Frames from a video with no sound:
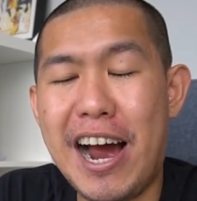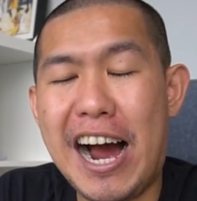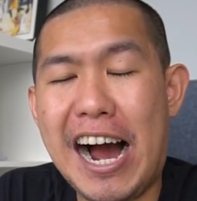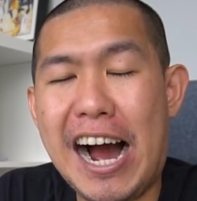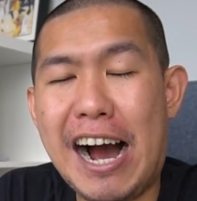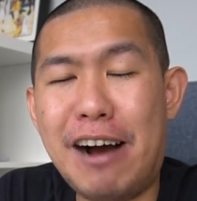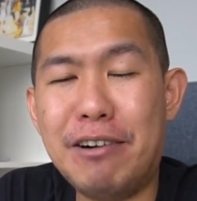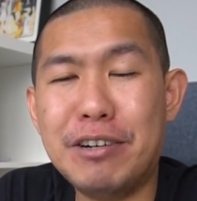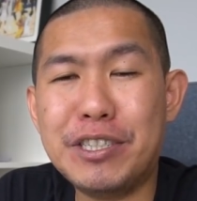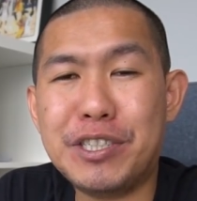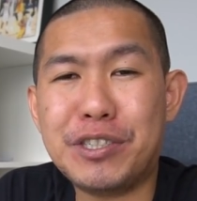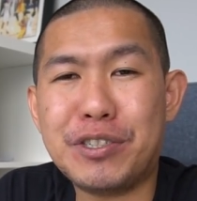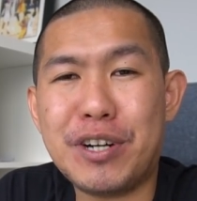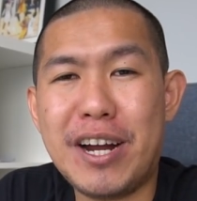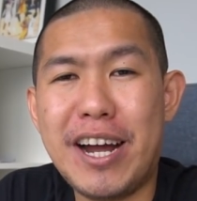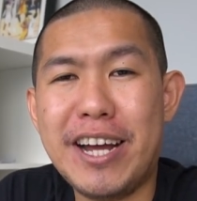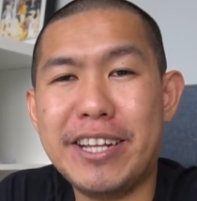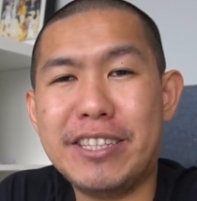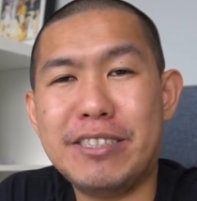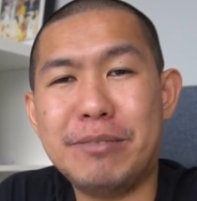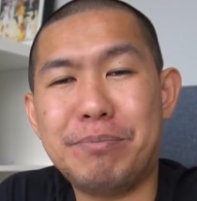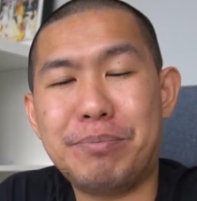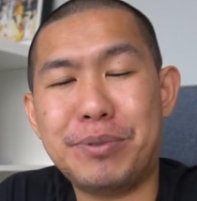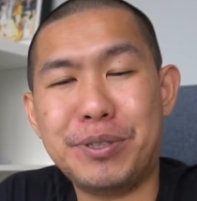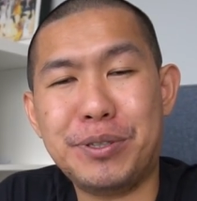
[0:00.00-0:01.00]
I will try
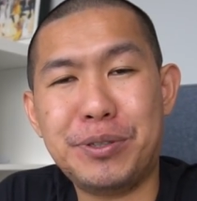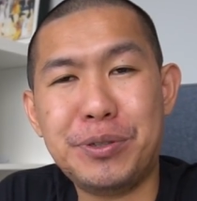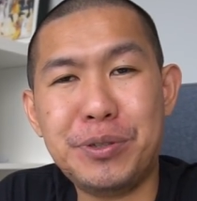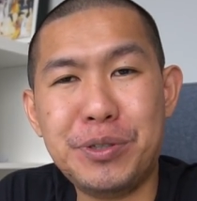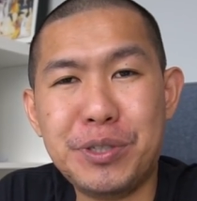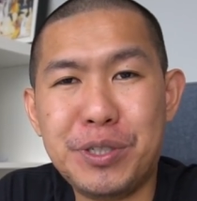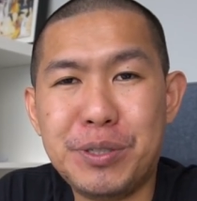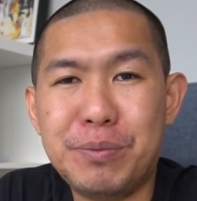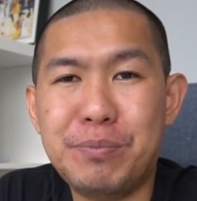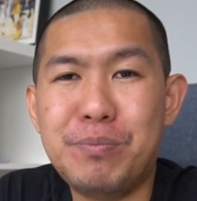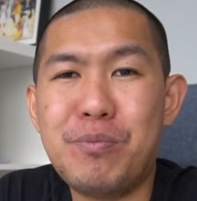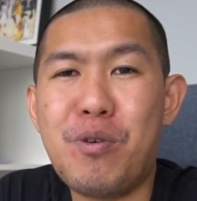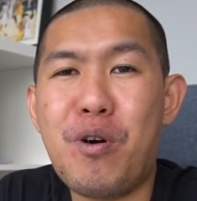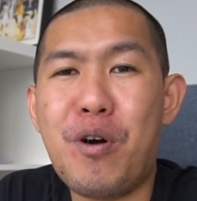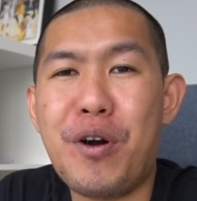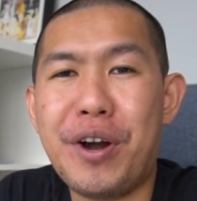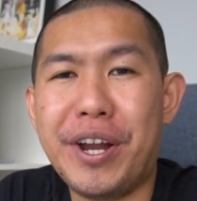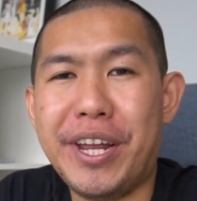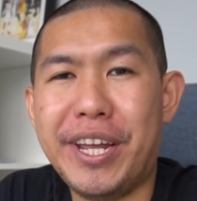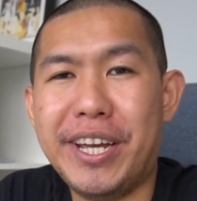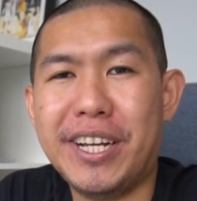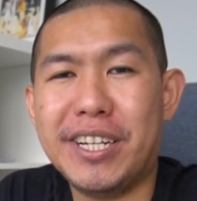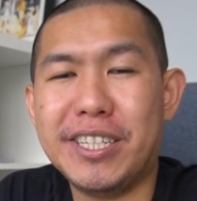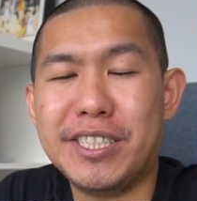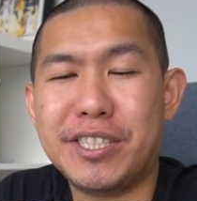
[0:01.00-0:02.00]
to produce more
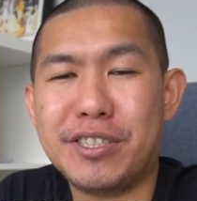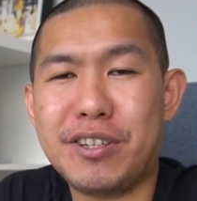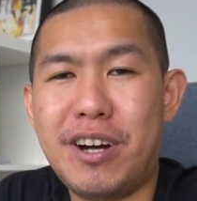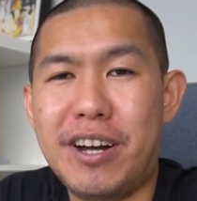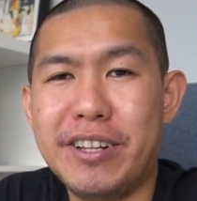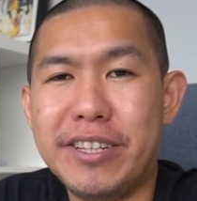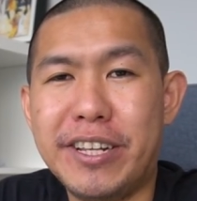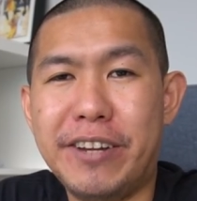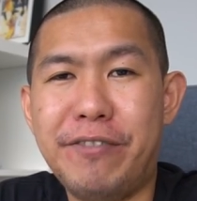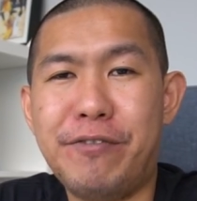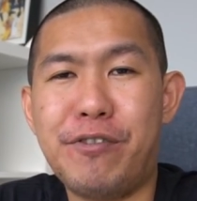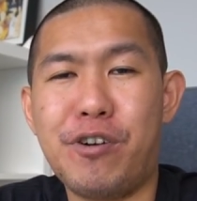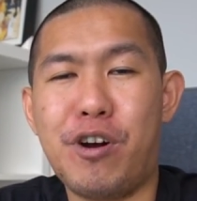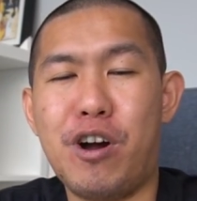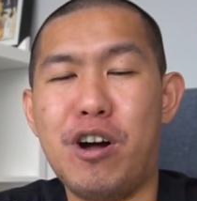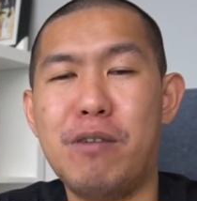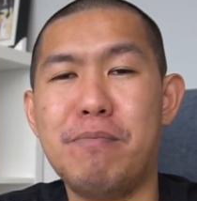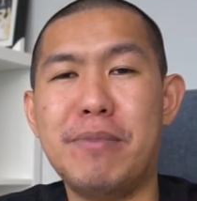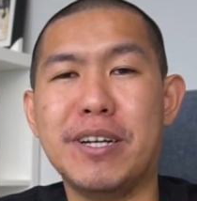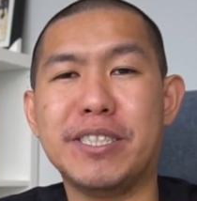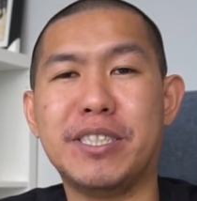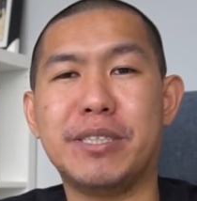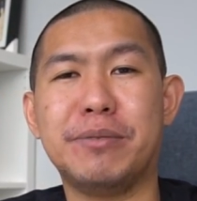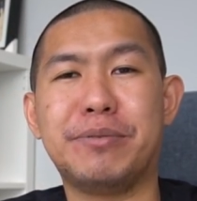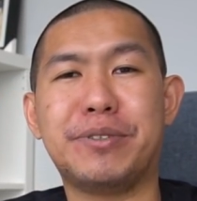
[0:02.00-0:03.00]
English content for all
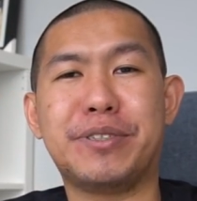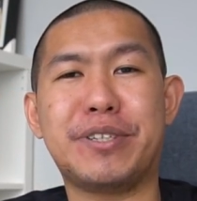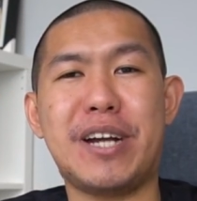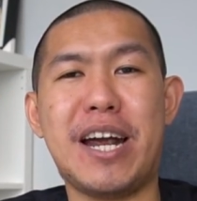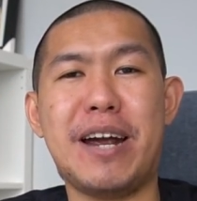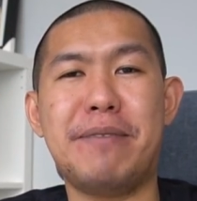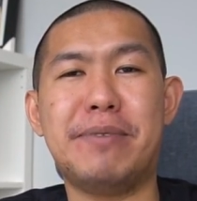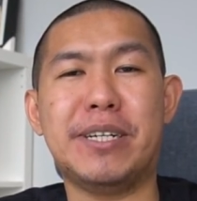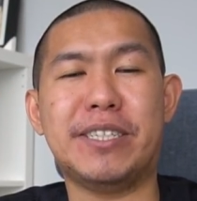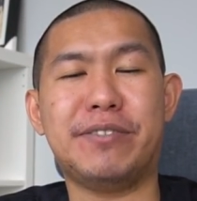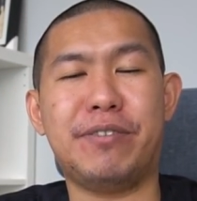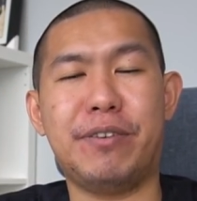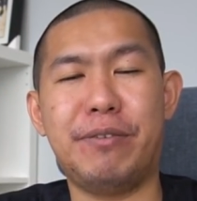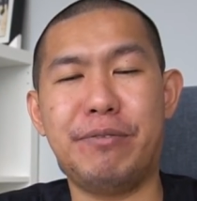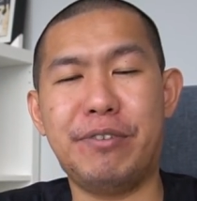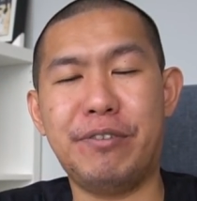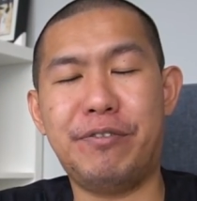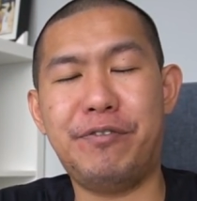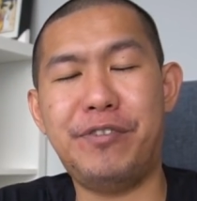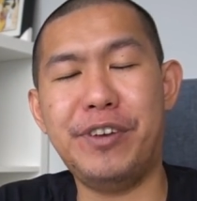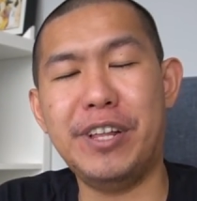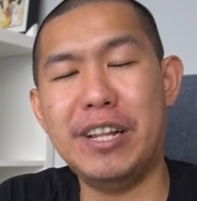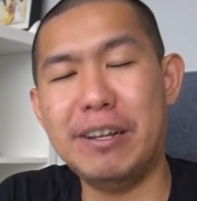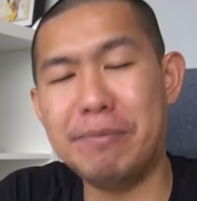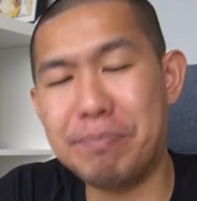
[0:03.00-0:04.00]
my subscribers from the
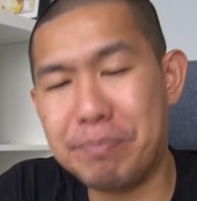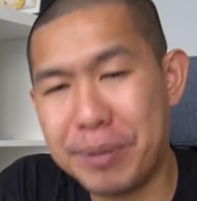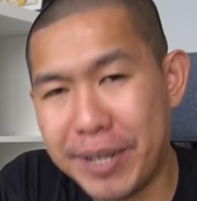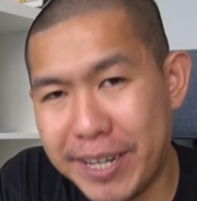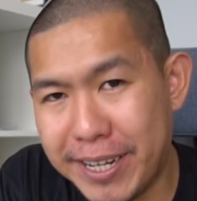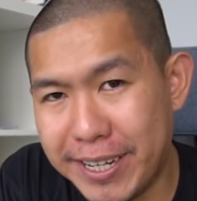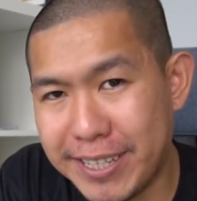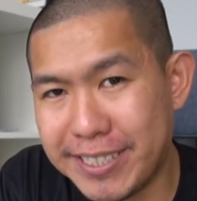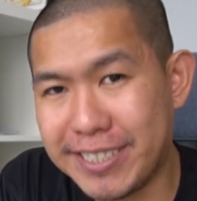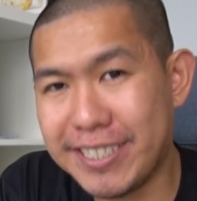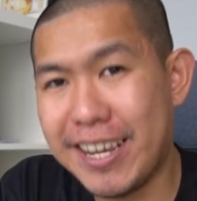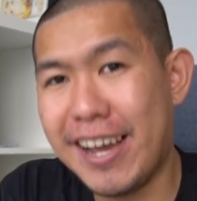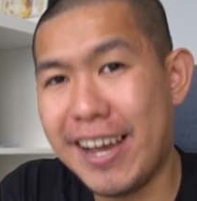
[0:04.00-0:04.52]
Philippines